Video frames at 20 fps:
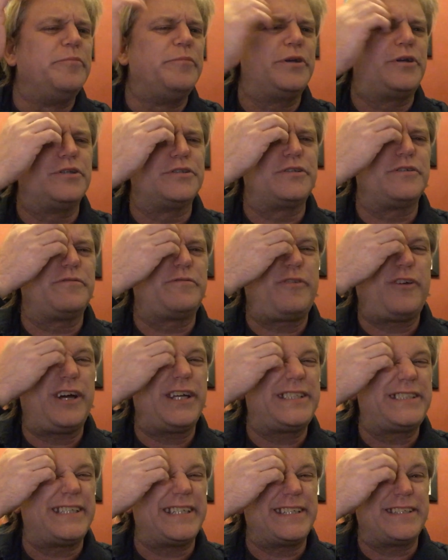because of
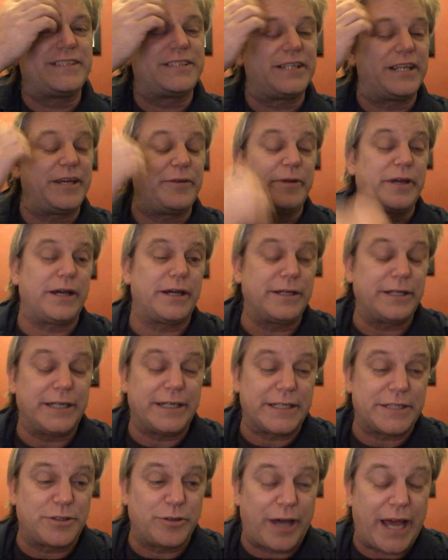writing. So there we are.
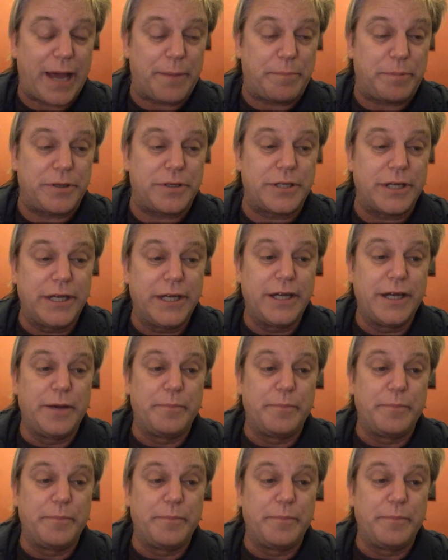That's not happened.